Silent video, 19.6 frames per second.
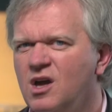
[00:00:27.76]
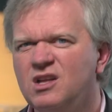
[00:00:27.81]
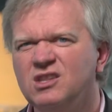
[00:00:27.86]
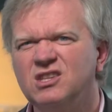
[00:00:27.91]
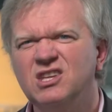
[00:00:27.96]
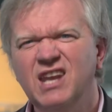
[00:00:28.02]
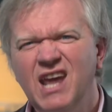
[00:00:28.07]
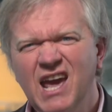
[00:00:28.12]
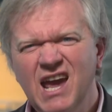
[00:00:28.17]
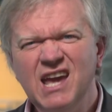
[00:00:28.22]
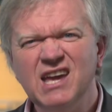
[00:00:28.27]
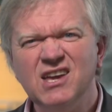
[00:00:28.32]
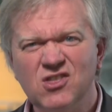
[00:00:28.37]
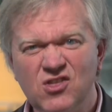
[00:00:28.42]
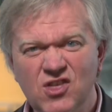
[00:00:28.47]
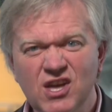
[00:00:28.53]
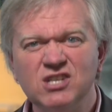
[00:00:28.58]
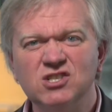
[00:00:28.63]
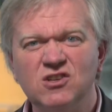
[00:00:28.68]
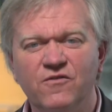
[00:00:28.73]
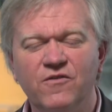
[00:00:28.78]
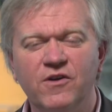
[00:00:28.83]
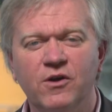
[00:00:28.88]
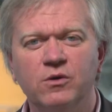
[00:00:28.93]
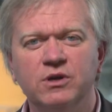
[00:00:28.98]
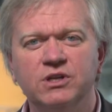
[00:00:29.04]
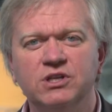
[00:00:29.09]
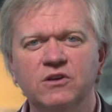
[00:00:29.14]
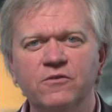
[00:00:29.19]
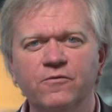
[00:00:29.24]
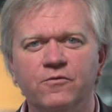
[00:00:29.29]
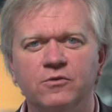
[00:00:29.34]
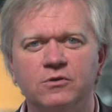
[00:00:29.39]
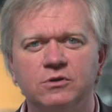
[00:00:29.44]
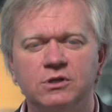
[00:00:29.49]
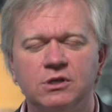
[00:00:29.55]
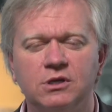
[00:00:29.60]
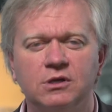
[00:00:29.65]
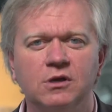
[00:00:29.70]
Today, things are very different.
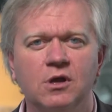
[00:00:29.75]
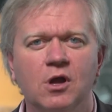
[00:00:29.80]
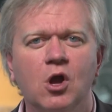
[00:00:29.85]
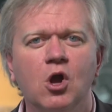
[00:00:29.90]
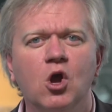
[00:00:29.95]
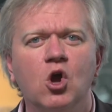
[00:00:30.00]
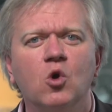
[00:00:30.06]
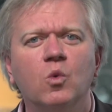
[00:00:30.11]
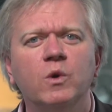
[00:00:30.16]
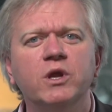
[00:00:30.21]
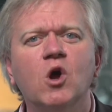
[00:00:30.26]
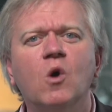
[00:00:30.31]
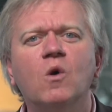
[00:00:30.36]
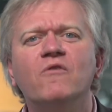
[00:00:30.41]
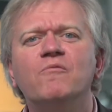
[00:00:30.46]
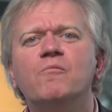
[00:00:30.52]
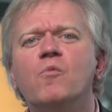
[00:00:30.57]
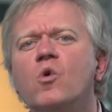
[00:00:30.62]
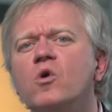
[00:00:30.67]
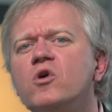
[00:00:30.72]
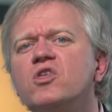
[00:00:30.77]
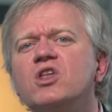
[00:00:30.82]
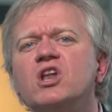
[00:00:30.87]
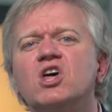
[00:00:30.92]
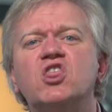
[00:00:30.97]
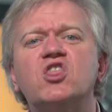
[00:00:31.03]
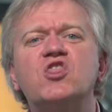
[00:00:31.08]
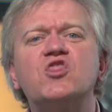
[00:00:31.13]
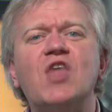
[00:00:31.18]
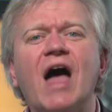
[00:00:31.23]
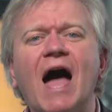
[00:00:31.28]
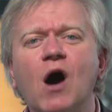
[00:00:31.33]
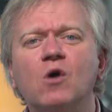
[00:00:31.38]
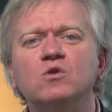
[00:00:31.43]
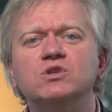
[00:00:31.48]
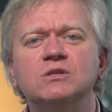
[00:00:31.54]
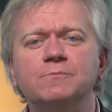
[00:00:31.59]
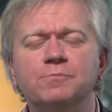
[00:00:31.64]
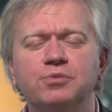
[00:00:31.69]
We know of more than 1,000